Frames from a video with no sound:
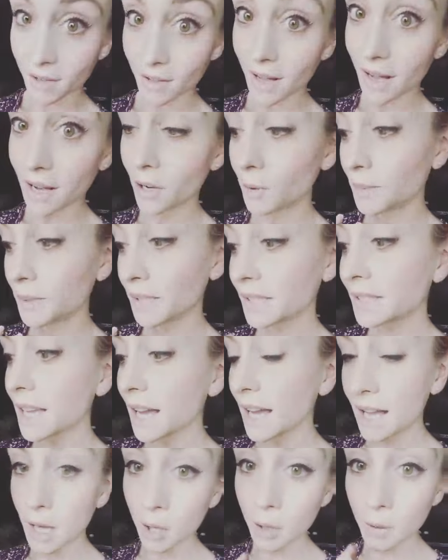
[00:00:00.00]
I hope that
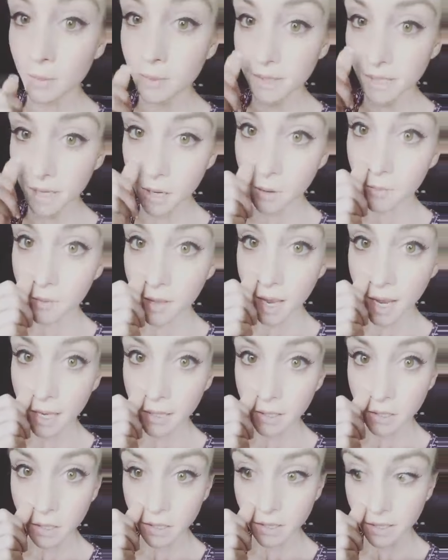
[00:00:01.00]
that helped. I hope that
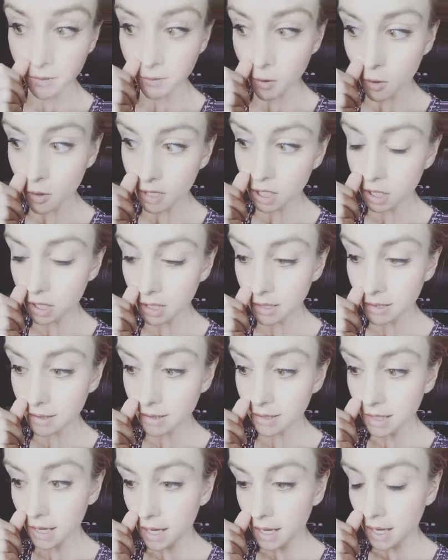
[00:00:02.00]
answered some
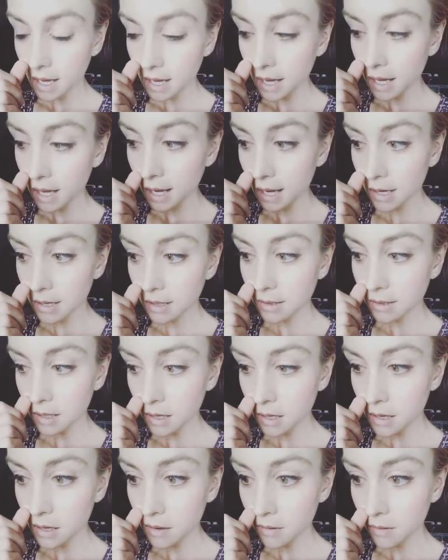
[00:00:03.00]
questions. And
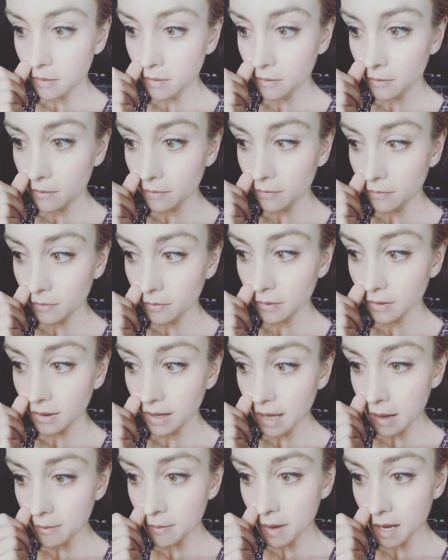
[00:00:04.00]

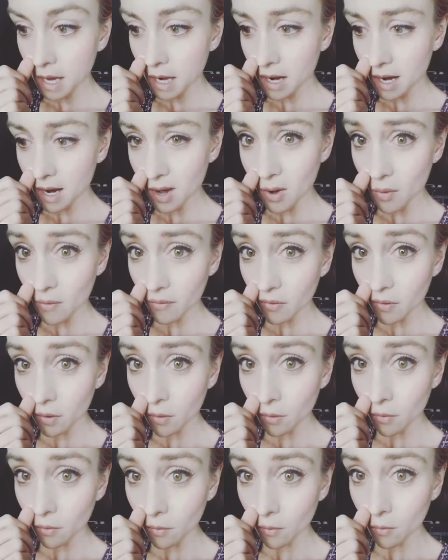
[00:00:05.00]
let me know if
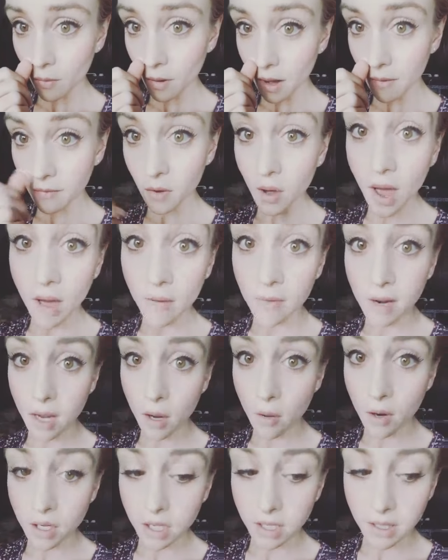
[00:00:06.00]
you have
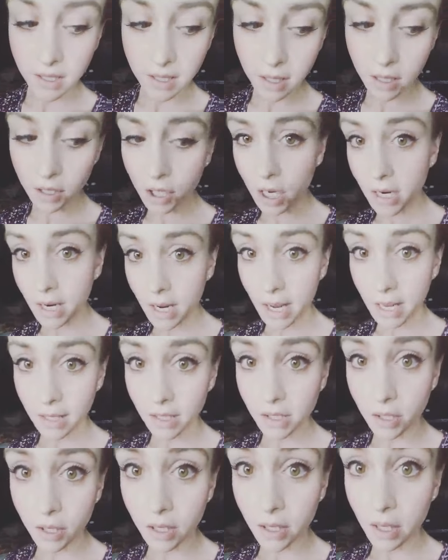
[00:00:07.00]
any questions, and I'll try to
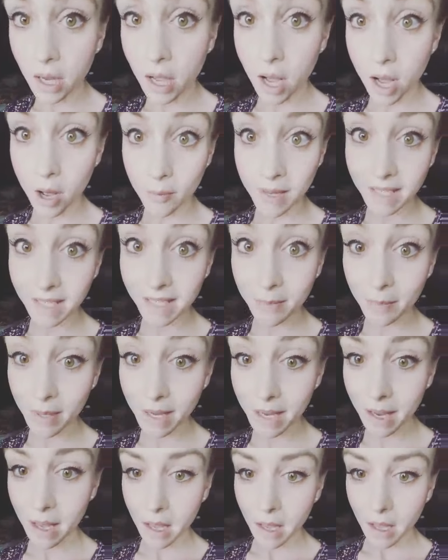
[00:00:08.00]
answer in the comments.
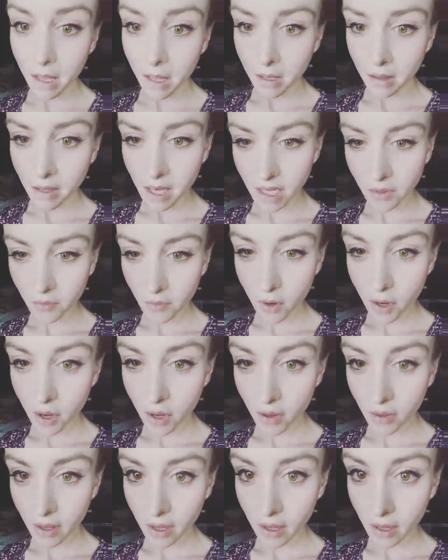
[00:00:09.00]
But thanks for
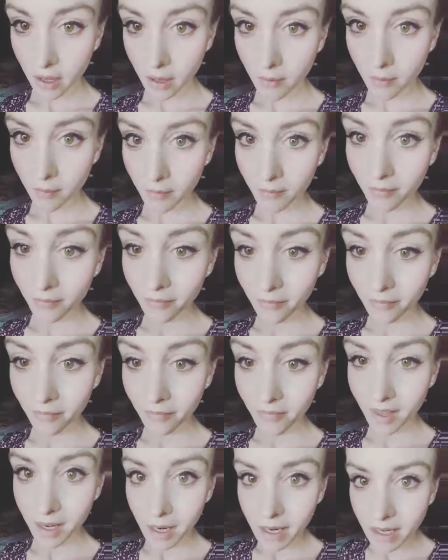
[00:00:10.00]
all the
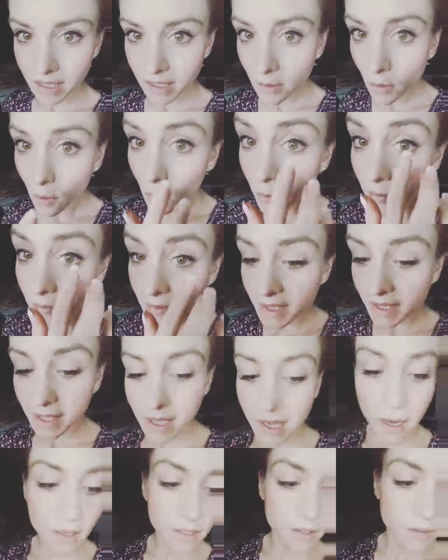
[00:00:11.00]
nice. Oops,
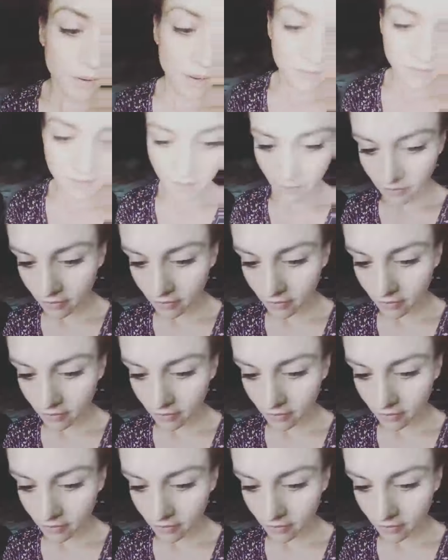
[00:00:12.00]
see, I still have some